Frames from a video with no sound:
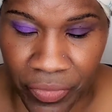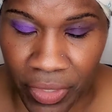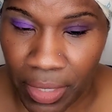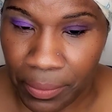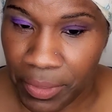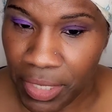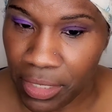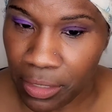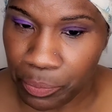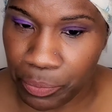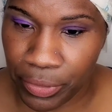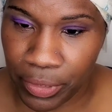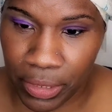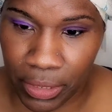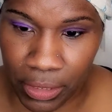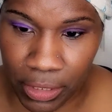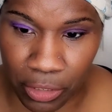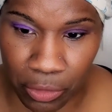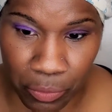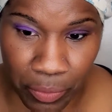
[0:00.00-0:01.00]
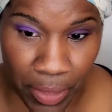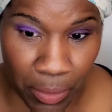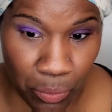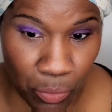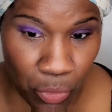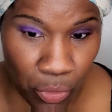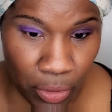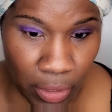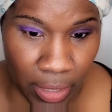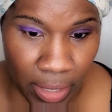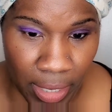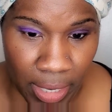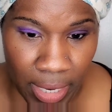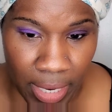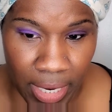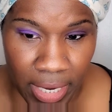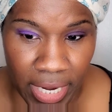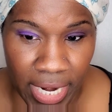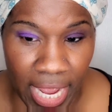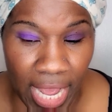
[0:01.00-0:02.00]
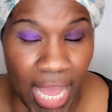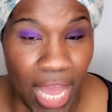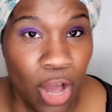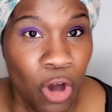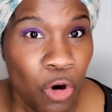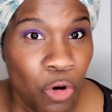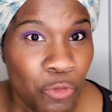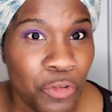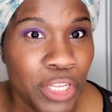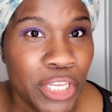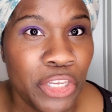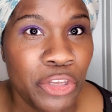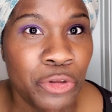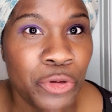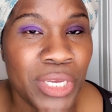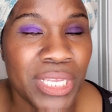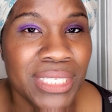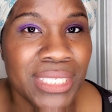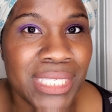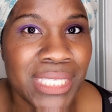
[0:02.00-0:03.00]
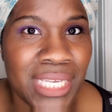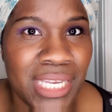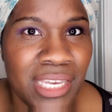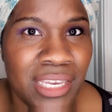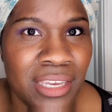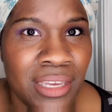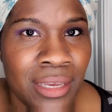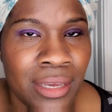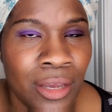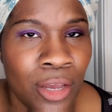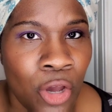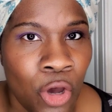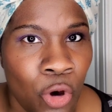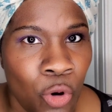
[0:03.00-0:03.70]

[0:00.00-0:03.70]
I'm going to put a little bit more. Now, hopefully you can see